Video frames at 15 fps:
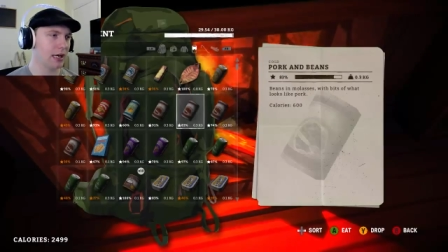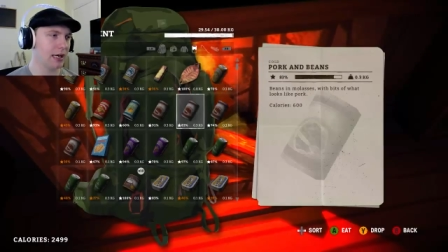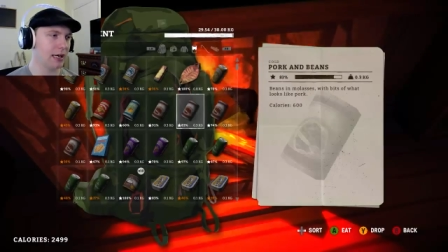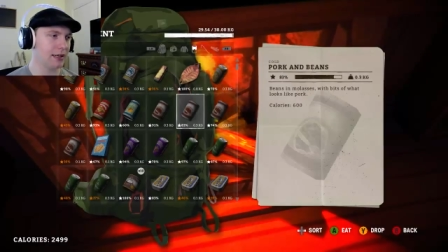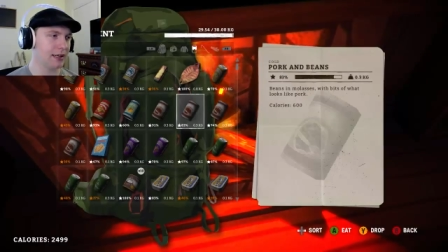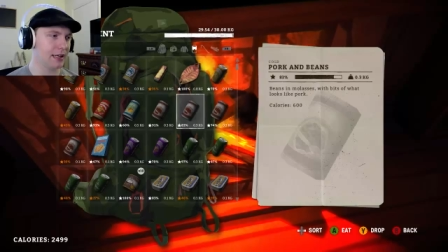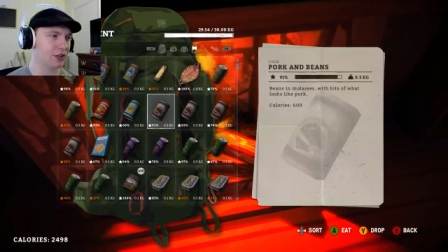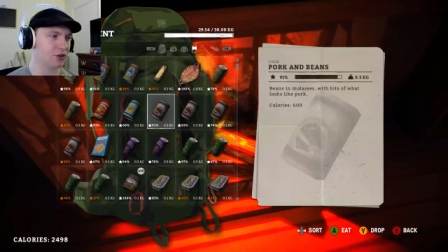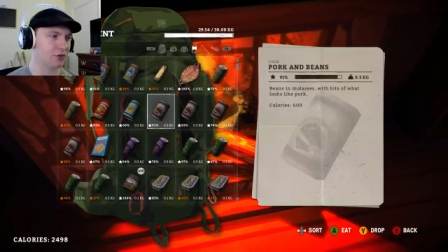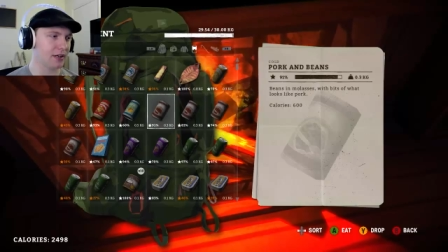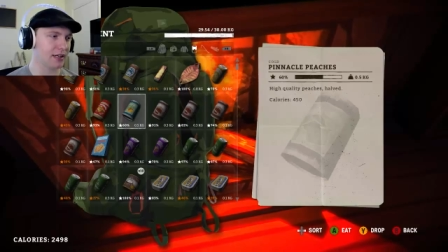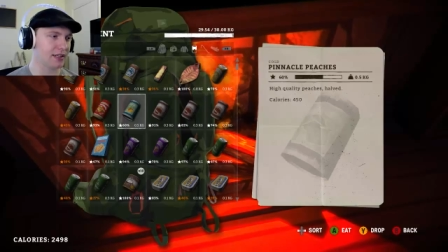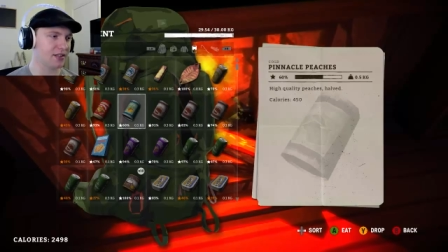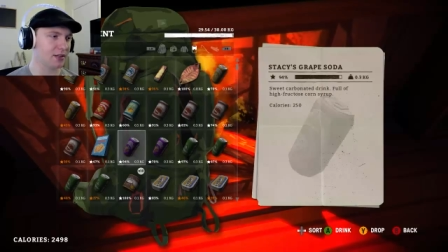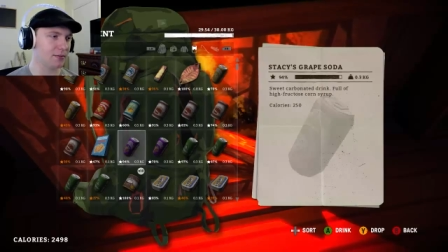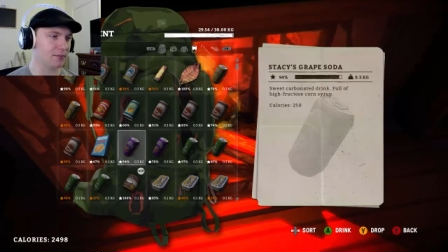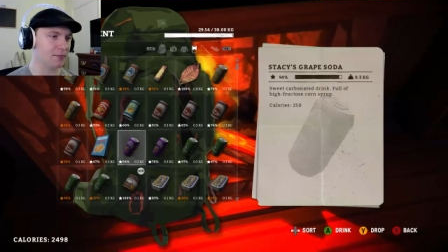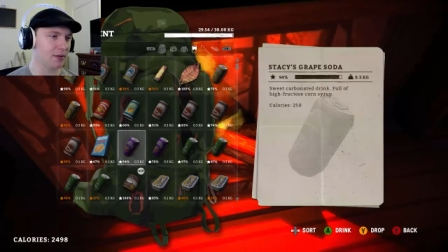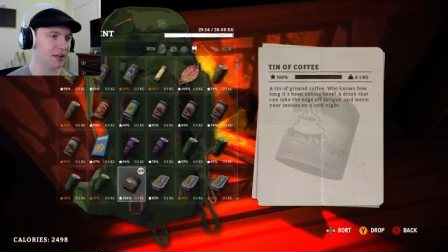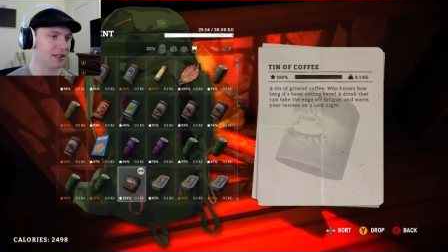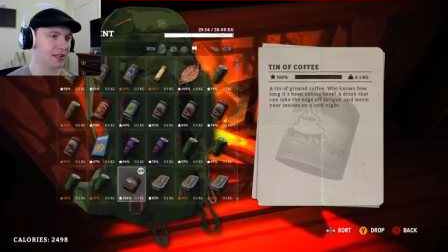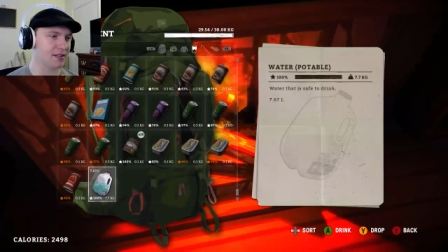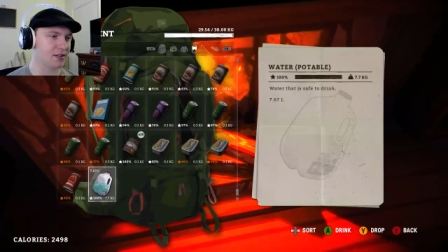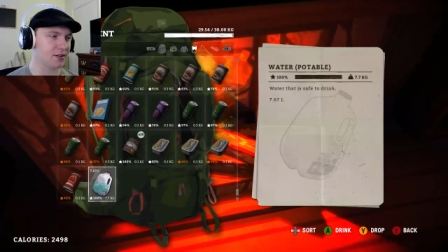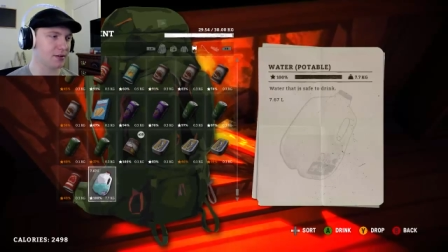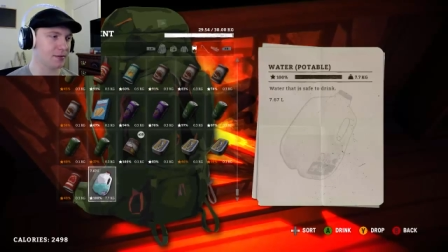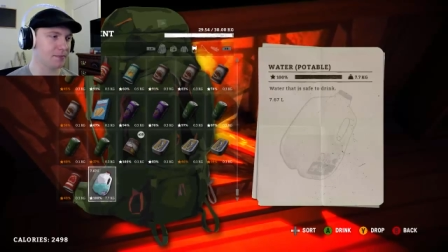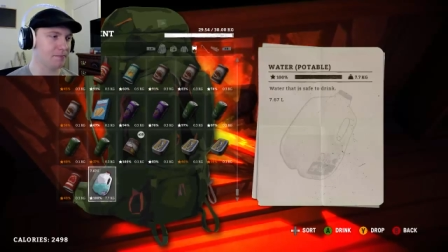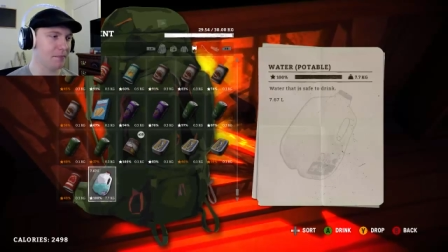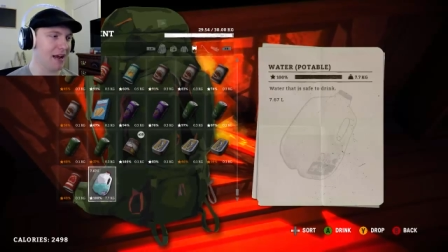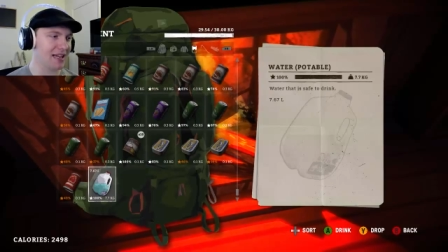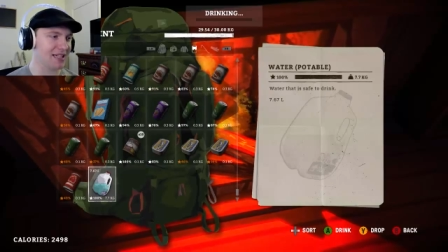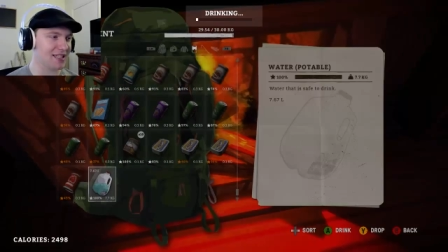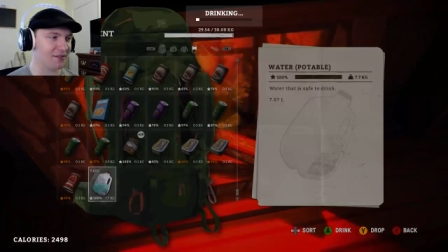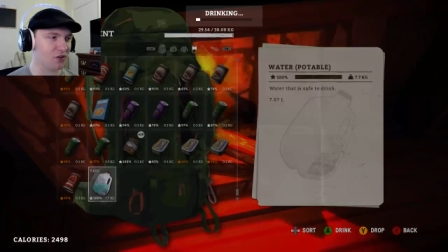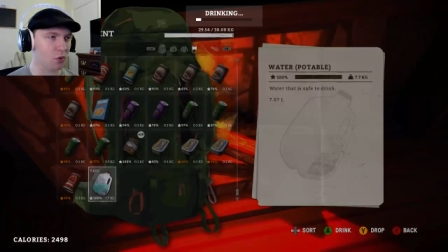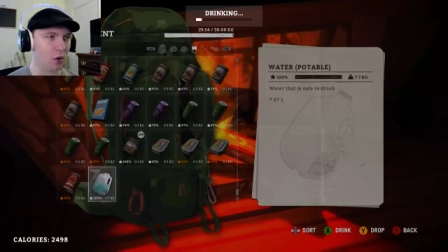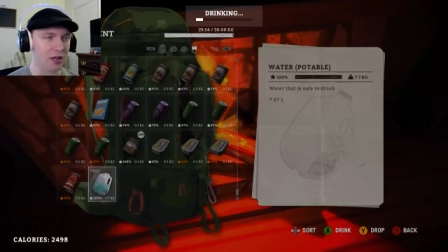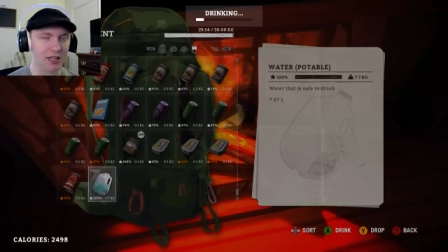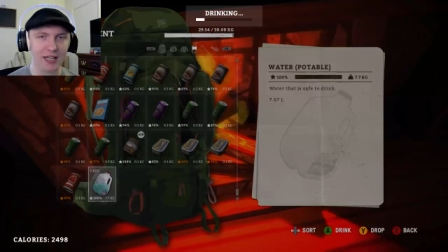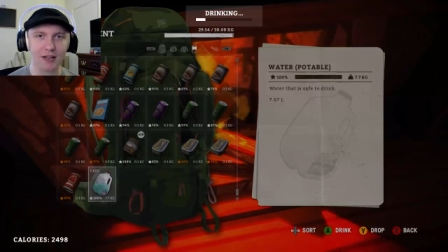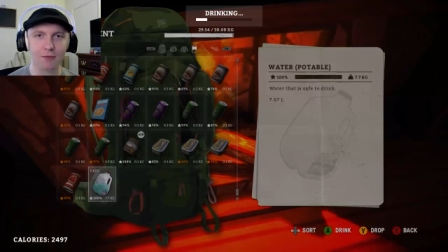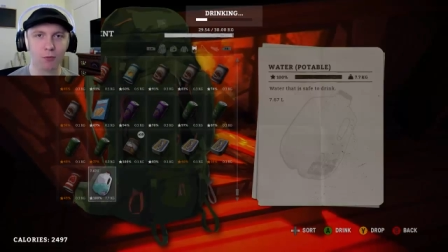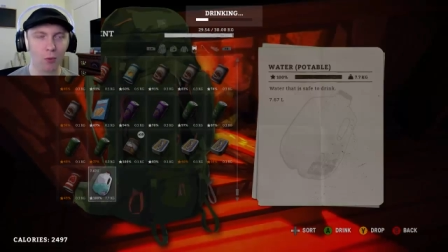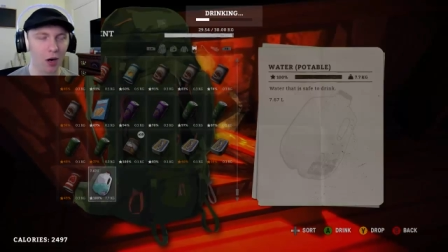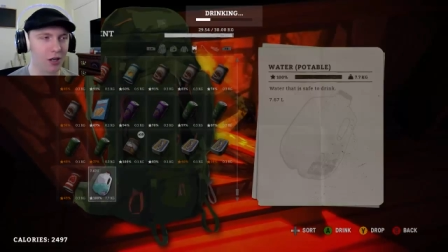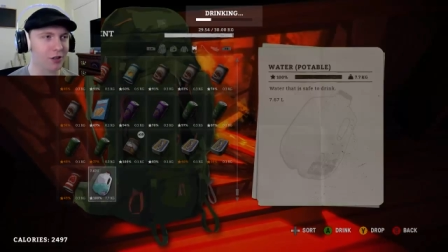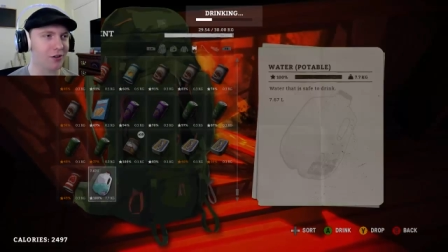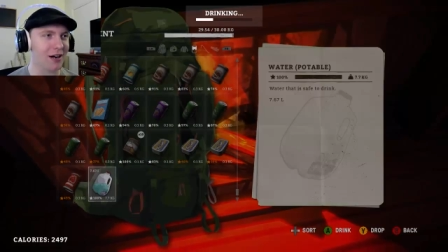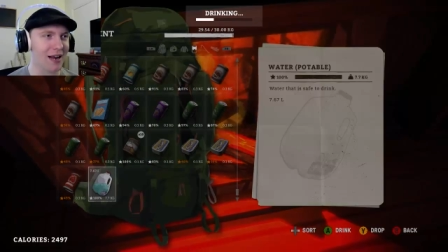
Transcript: and then drink some of this massive quantity of water.